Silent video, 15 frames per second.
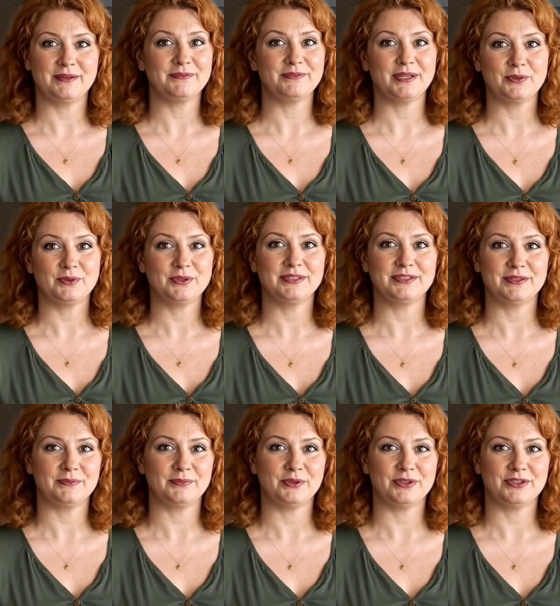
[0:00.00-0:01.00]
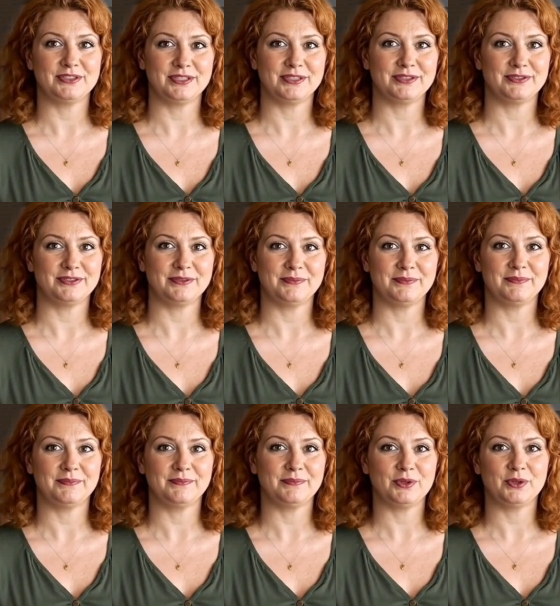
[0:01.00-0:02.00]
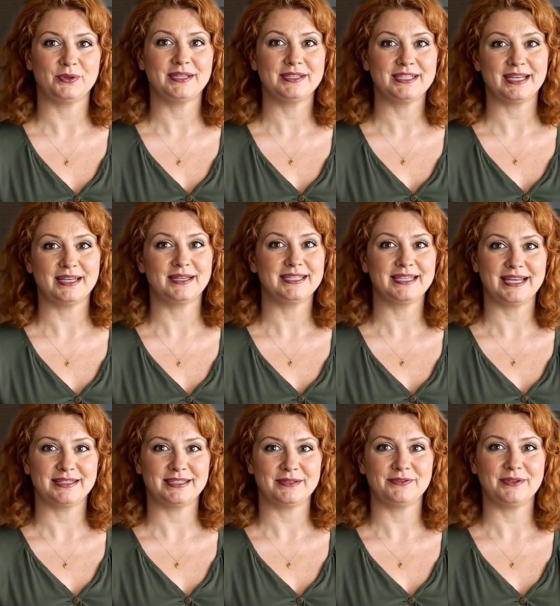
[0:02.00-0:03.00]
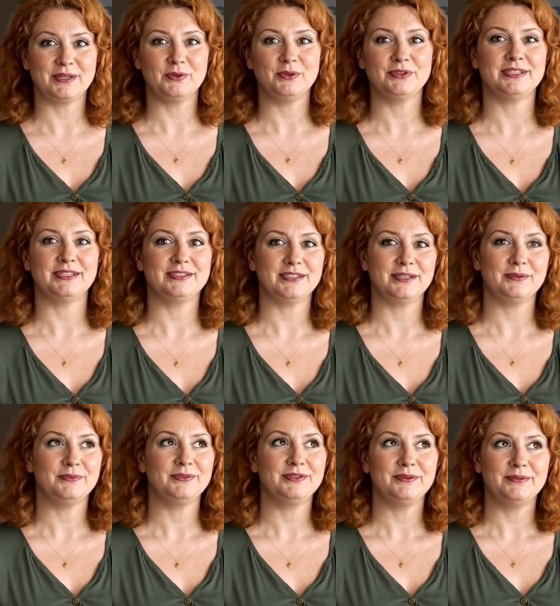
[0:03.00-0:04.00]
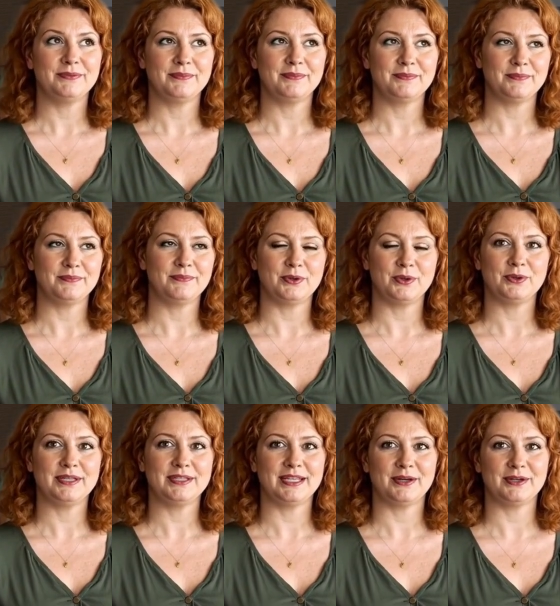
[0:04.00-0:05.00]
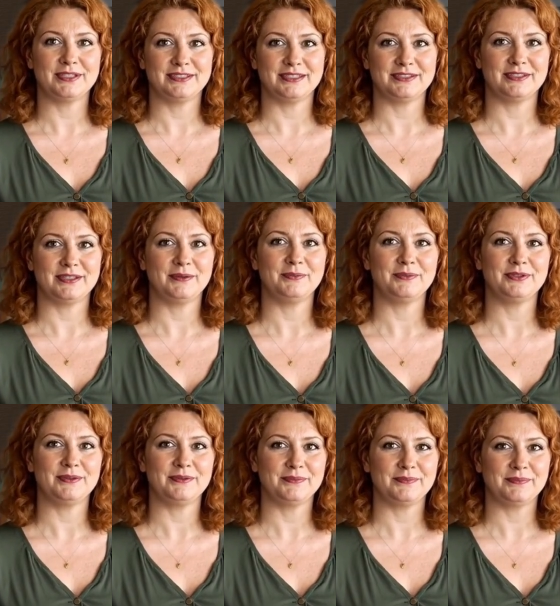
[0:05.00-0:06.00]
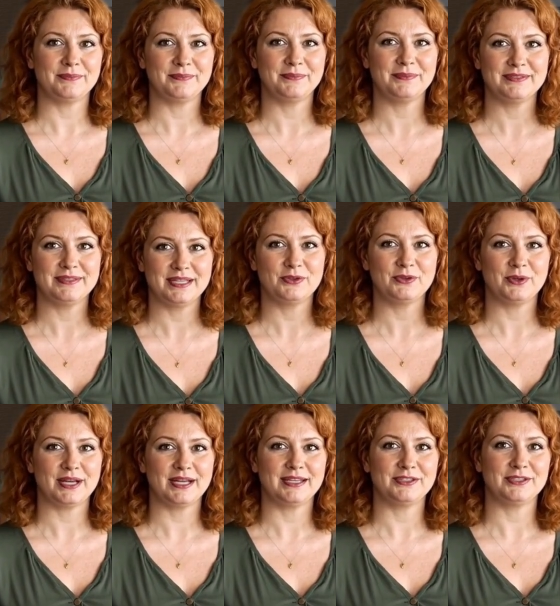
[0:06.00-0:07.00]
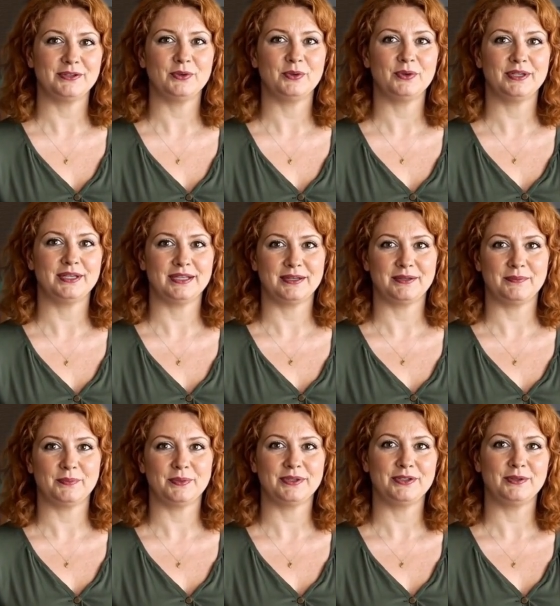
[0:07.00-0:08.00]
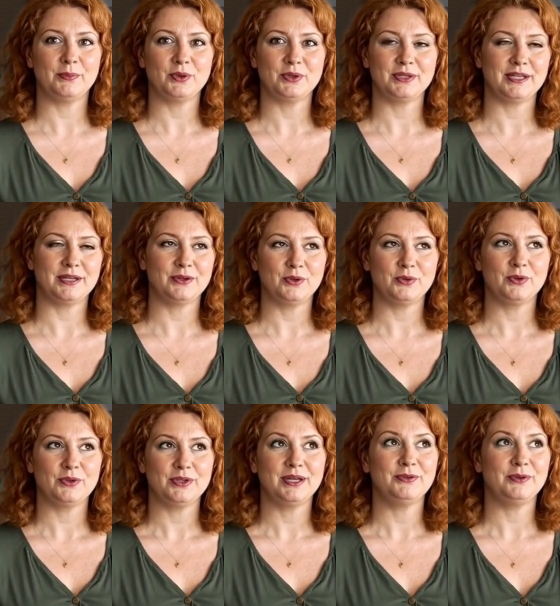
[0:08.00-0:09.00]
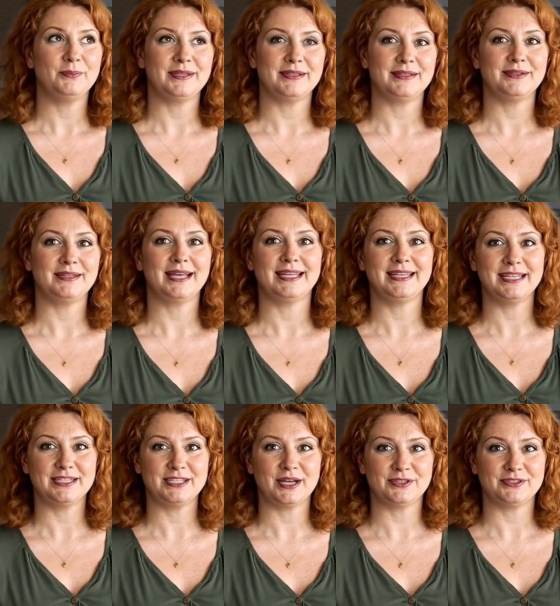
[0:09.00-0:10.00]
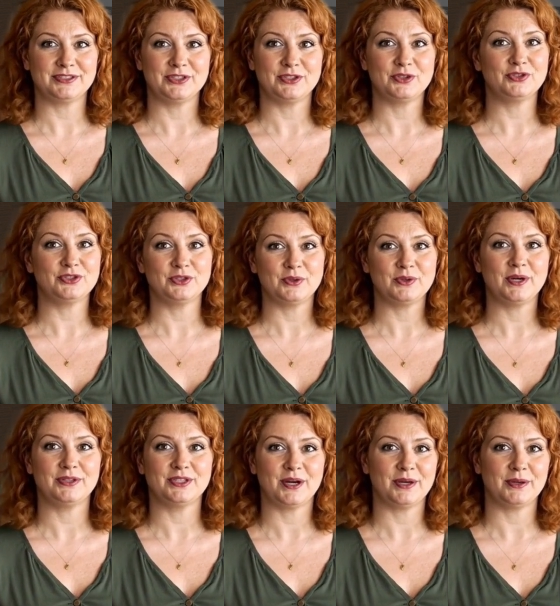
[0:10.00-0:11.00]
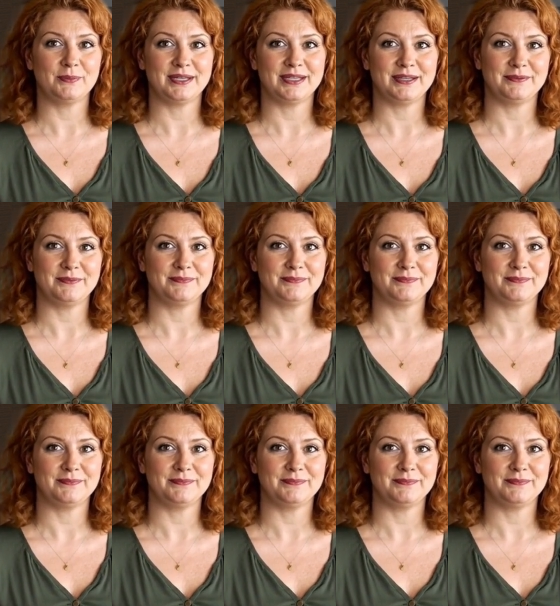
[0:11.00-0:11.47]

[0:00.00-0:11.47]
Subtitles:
Federalism versus unitary and confederal systems. Unitary systems, centralized authority with subordinate local governments lacking constitutional autonomy.